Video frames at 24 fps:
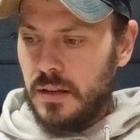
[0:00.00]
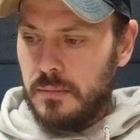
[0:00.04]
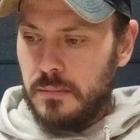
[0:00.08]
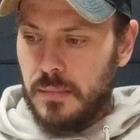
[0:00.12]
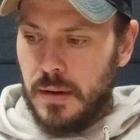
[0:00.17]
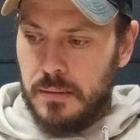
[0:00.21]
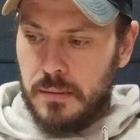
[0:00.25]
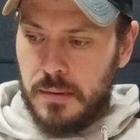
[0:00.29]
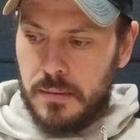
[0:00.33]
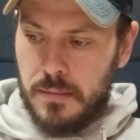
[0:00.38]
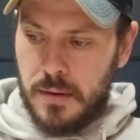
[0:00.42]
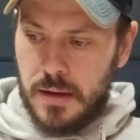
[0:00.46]

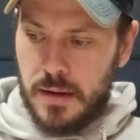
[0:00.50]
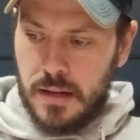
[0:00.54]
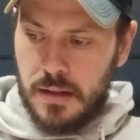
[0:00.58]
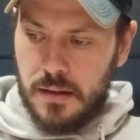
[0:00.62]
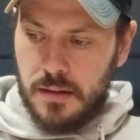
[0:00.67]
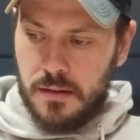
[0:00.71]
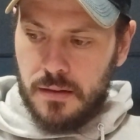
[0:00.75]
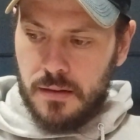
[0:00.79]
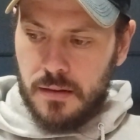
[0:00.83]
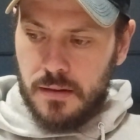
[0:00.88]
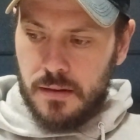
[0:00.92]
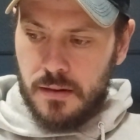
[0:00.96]
maybe made
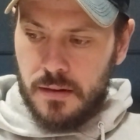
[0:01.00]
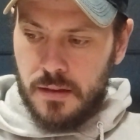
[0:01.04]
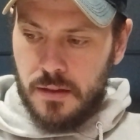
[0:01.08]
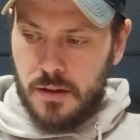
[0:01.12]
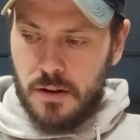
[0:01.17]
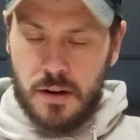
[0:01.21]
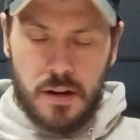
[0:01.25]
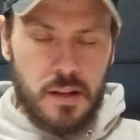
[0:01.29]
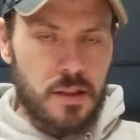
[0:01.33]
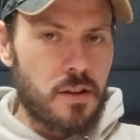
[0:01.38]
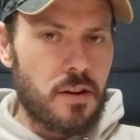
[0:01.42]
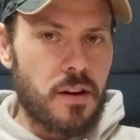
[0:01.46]
it
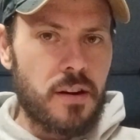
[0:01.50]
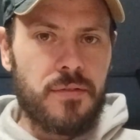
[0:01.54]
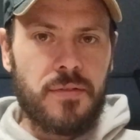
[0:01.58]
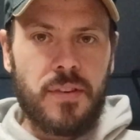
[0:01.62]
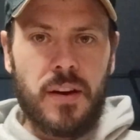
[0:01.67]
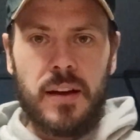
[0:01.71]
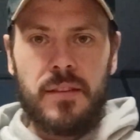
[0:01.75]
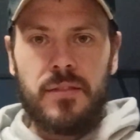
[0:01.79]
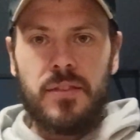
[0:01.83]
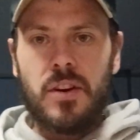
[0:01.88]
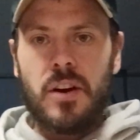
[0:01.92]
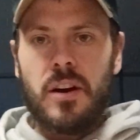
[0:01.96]

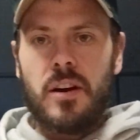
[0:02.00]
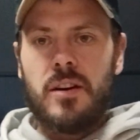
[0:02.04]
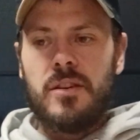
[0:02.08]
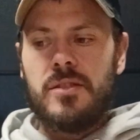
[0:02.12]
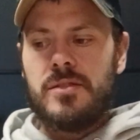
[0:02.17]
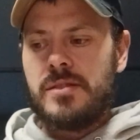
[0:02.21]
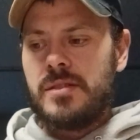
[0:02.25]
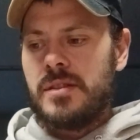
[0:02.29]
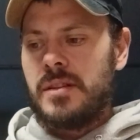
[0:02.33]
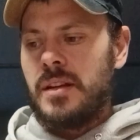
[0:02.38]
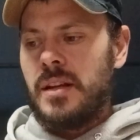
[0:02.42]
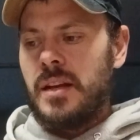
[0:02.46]
35
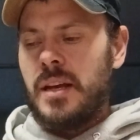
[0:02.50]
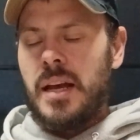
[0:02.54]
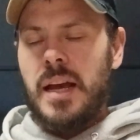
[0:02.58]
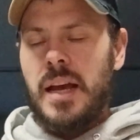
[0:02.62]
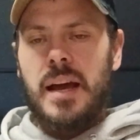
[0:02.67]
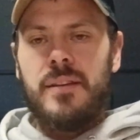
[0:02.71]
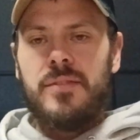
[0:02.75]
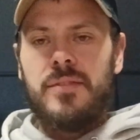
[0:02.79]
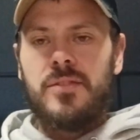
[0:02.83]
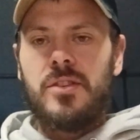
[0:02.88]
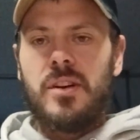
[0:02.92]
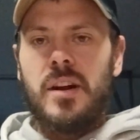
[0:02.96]
yards
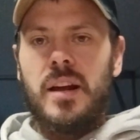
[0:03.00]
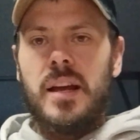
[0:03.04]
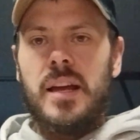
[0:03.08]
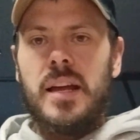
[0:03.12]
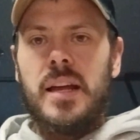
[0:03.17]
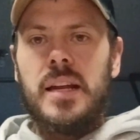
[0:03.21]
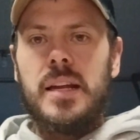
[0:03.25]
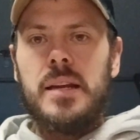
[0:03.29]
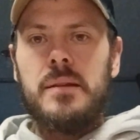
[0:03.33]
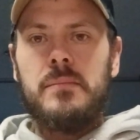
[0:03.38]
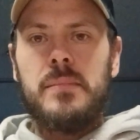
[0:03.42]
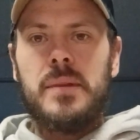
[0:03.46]
after I
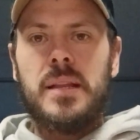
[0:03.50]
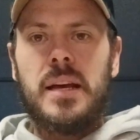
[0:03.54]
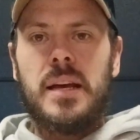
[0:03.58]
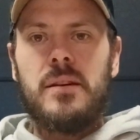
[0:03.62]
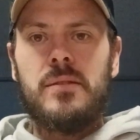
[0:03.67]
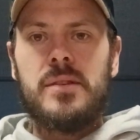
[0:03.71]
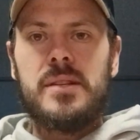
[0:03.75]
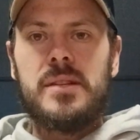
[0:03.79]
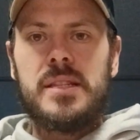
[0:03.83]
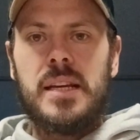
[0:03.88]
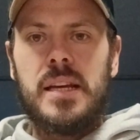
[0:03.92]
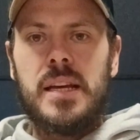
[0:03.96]
hit him, and that
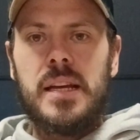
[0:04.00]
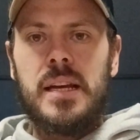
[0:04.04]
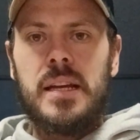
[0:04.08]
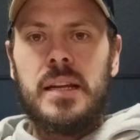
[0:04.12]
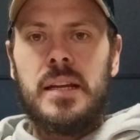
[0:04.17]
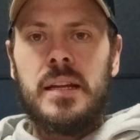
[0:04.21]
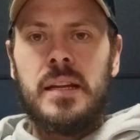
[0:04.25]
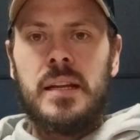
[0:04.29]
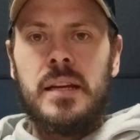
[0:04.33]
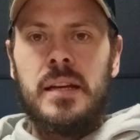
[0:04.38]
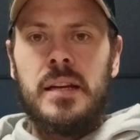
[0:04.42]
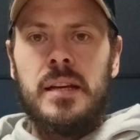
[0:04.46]
was
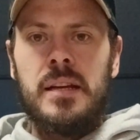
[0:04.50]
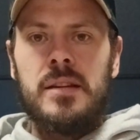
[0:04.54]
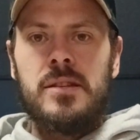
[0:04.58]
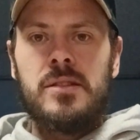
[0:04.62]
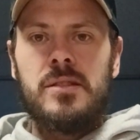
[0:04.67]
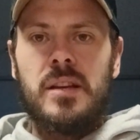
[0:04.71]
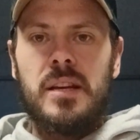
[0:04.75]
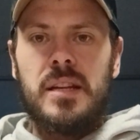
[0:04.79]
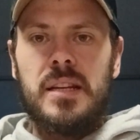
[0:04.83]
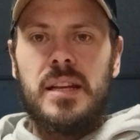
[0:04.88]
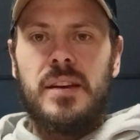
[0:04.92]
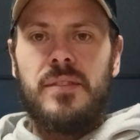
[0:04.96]
it.
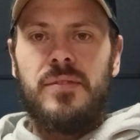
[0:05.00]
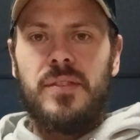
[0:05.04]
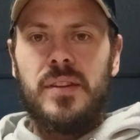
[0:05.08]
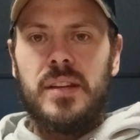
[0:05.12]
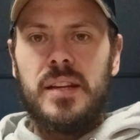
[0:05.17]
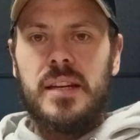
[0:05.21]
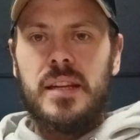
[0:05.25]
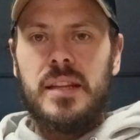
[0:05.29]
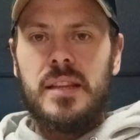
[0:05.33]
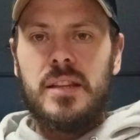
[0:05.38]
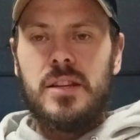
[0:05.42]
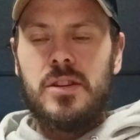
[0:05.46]
So that
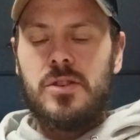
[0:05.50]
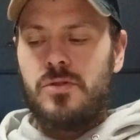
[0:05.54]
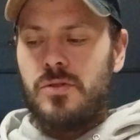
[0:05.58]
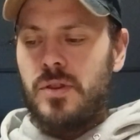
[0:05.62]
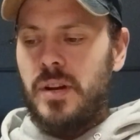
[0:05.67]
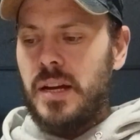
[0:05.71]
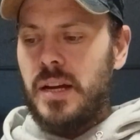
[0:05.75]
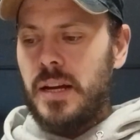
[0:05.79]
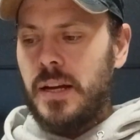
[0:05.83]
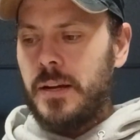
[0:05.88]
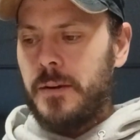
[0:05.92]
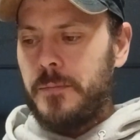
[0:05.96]
definitely did the
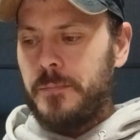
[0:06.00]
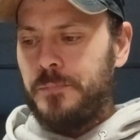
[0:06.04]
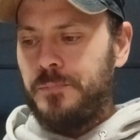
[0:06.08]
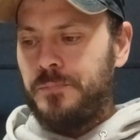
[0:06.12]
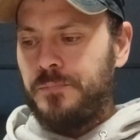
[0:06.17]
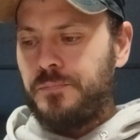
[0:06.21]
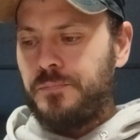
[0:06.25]
trick.